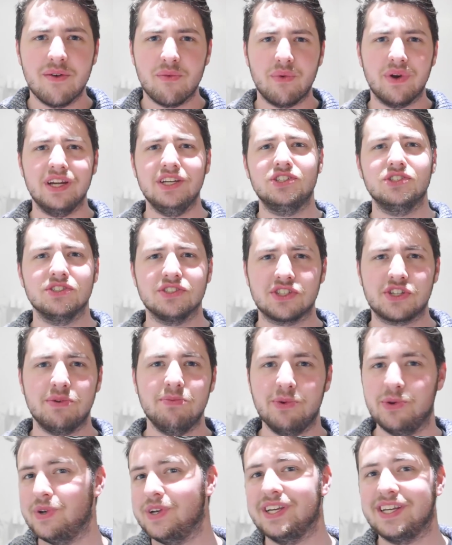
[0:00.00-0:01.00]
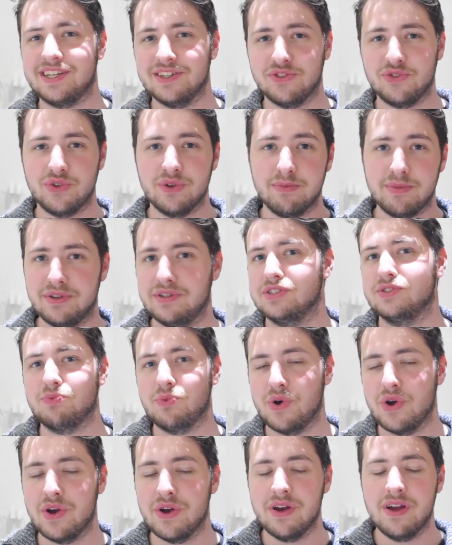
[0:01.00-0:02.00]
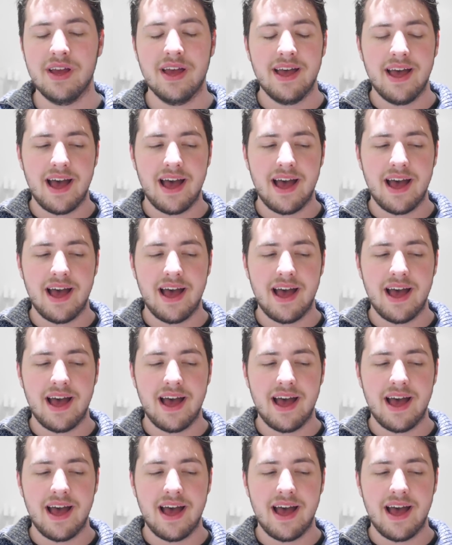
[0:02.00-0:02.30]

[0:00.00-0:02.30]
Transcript: region's community contributors were,